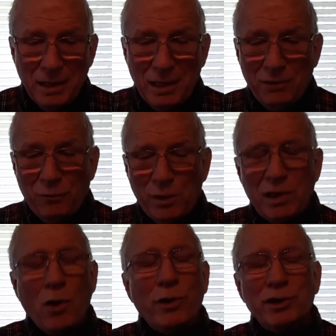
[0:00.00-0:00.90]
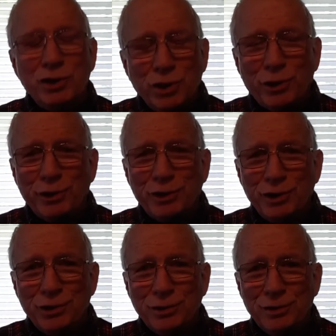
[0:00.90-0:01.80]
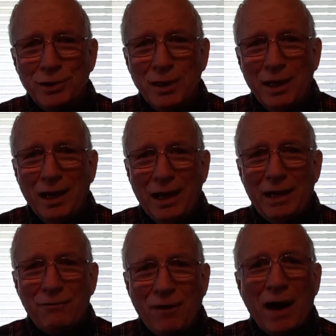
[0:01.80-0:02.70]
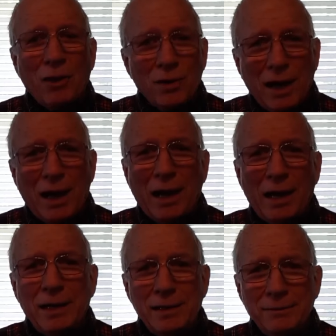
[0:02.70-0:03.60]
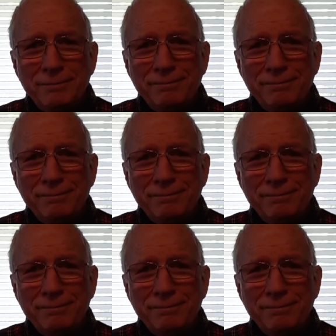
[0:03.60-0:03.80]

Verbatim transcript: If we go to church and follow God